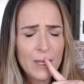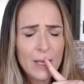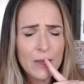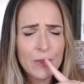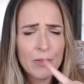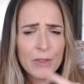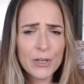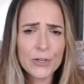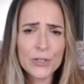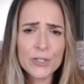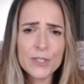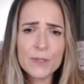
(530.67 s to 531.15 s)

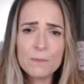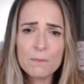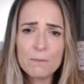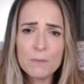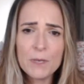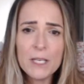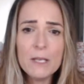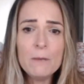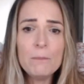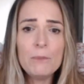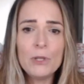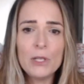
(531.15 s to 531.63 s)
there's
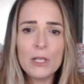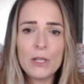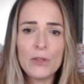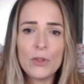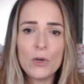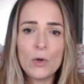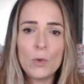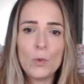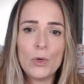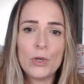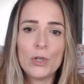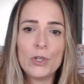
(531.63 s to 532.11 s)
people in
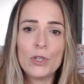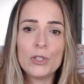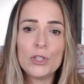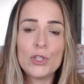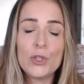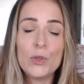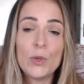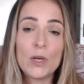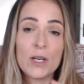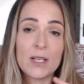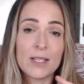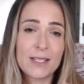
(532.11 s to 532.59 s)
the world
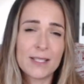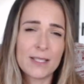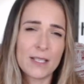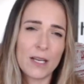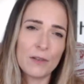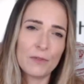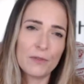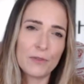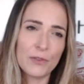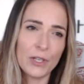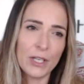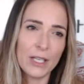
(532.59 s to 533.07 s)
who are
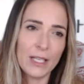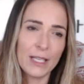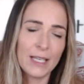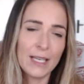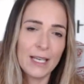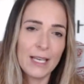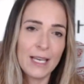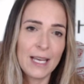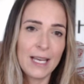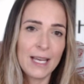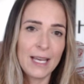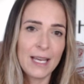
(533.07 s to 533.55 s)
suffering.
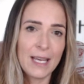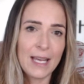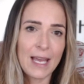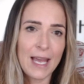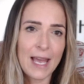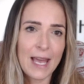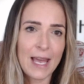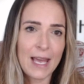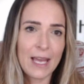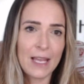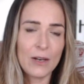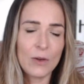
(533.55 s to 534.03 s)

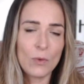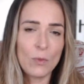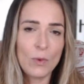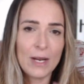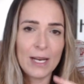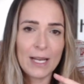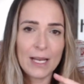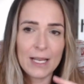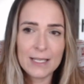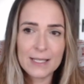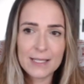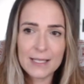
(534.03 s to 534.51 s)
And
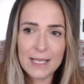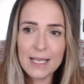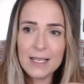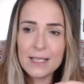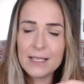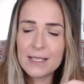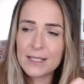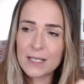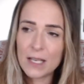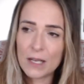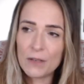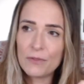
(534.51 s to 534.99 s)
when I say
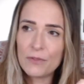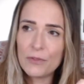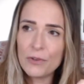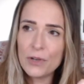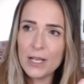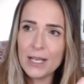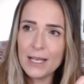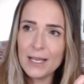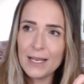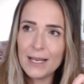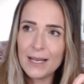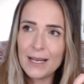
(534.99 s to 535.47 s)

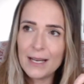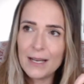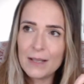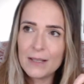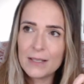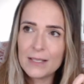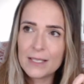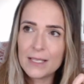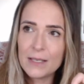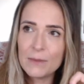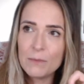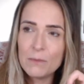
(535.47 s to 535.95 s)
suffering,
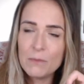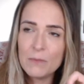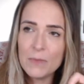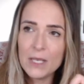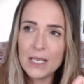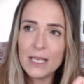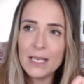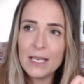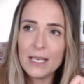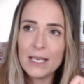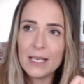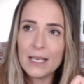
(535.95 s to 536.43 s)
to
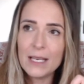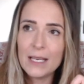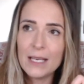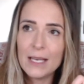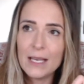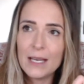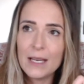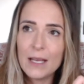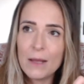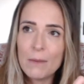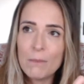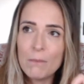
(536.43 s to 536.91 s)
me,
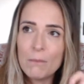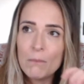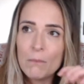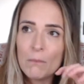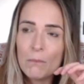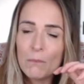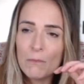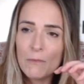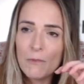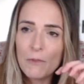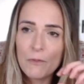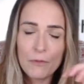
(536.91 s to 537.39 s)

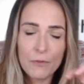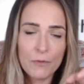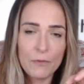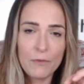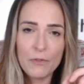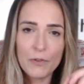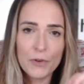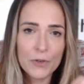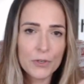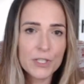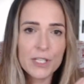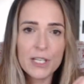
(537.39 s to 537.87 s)

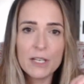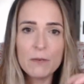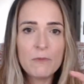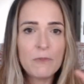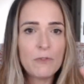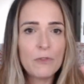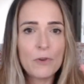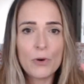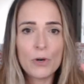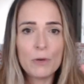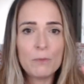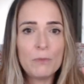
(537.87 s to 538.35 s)
first and
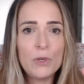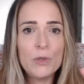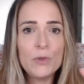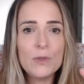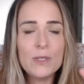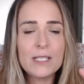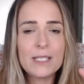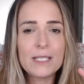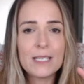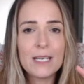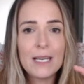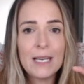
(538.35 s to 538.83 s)

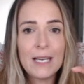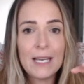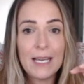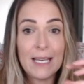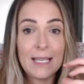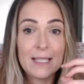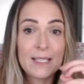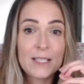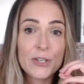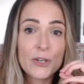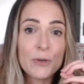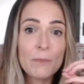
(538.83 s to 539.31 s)
foremost,
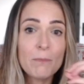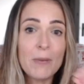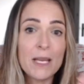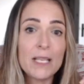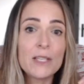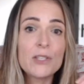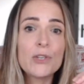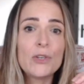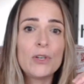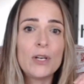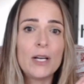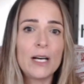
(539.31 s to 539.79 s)
it's their
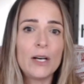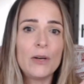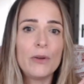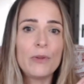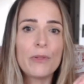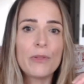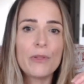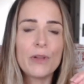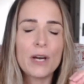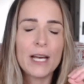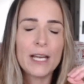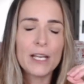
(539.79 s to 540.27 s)
mental
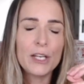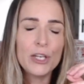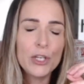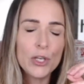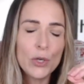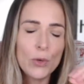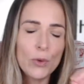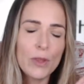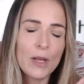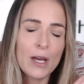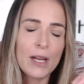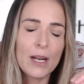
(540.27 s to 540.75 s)
health. I
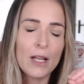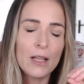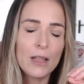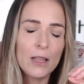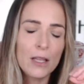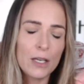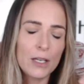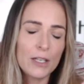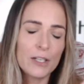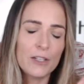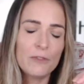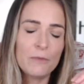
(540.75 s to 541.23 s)
know that a
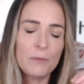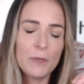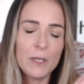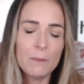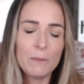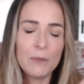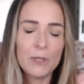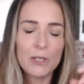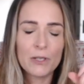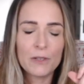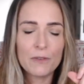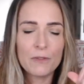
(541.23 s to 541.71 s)
lot of
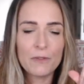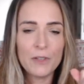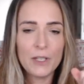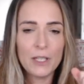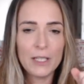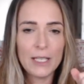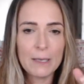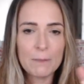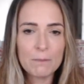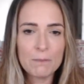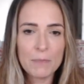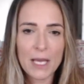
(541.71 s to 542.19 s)
people are
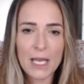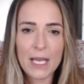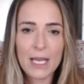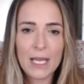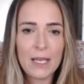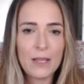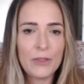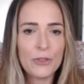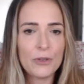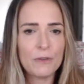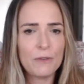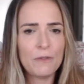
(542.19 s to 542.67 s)
feeling
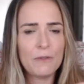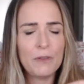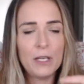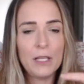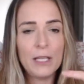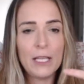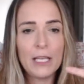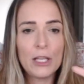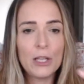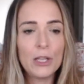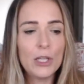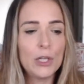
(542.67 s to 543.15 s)
pain, they're
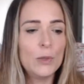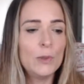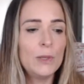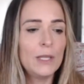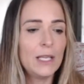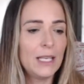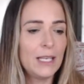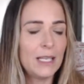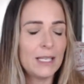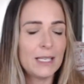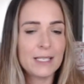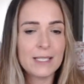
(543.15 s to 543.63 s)
feeling
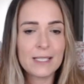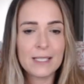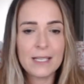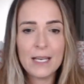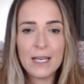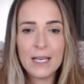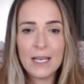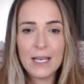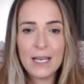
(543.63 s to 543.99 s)
loneliness,